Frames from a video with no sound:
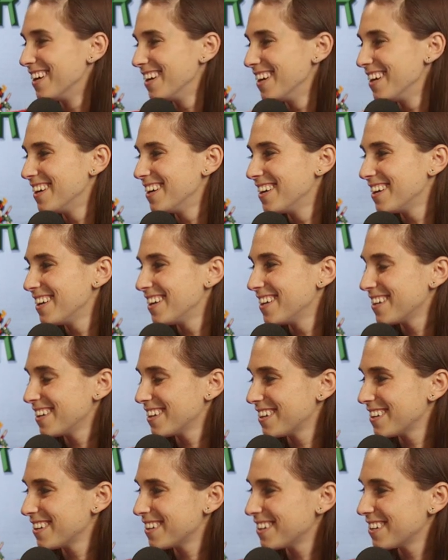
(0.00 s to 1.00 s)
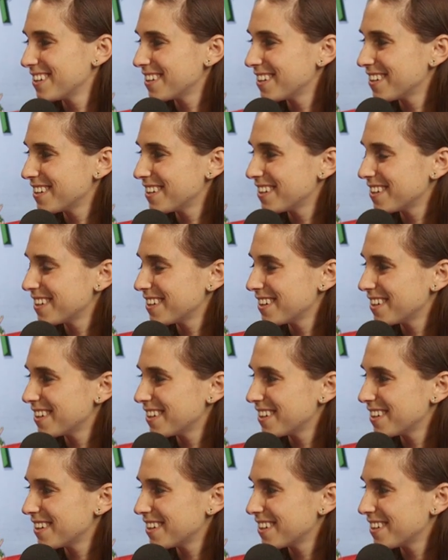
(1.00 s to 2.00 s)

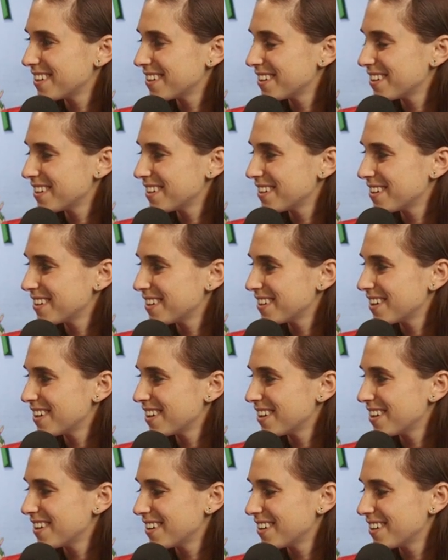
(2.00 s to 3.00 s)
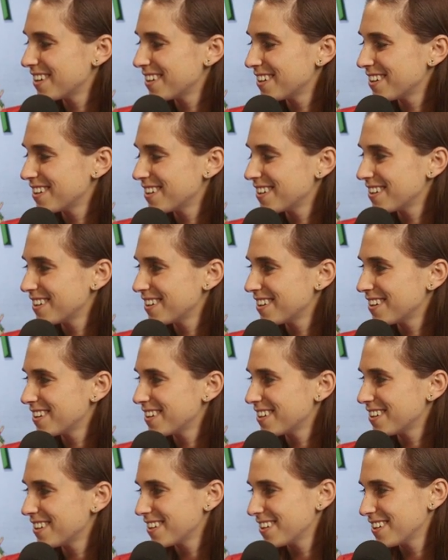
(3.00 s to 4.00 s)

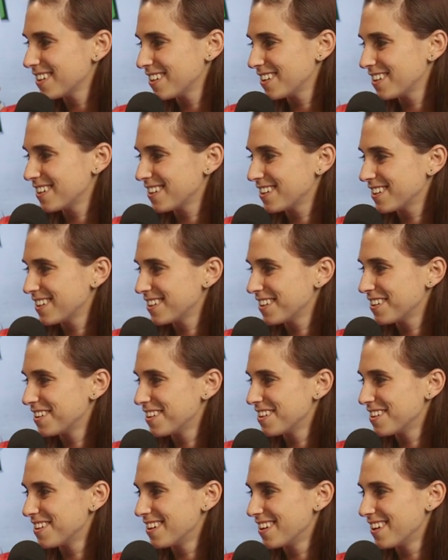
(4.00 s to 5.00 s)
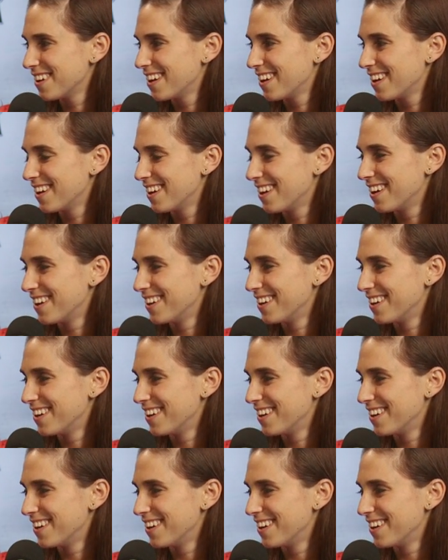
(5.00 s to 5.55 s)
(not speaking)